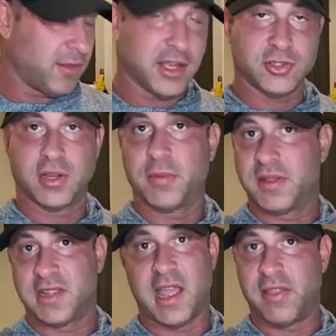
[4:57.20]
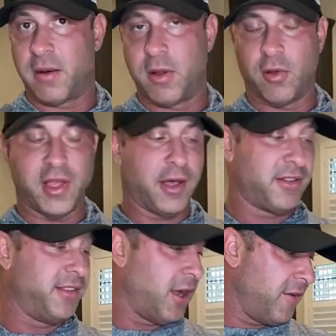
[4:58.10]
of electric because I had that in my old
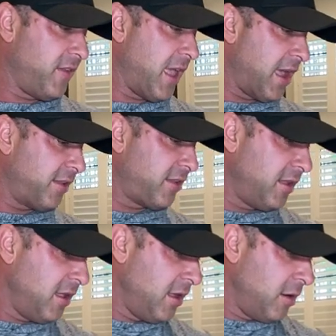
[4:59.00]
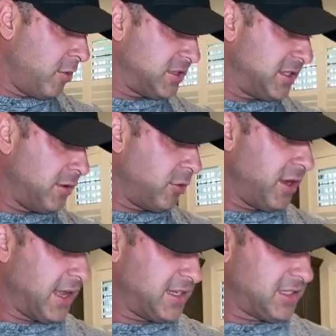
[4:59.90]
house. Now I have gas, which is a
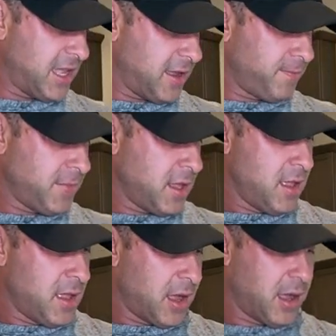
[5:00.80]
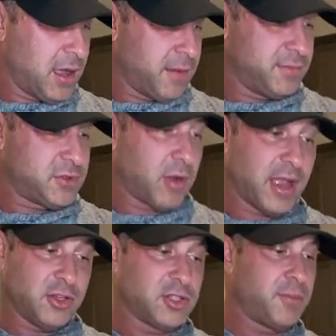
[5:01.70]
really nice thing. Um, so
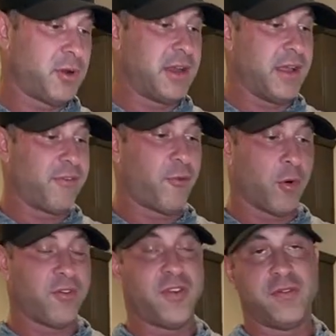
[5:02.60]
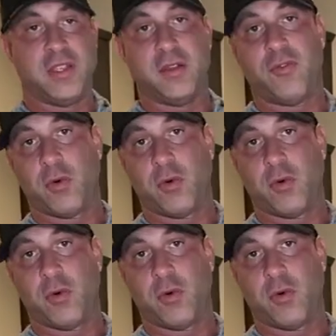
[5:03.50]
I usually put it at 450 to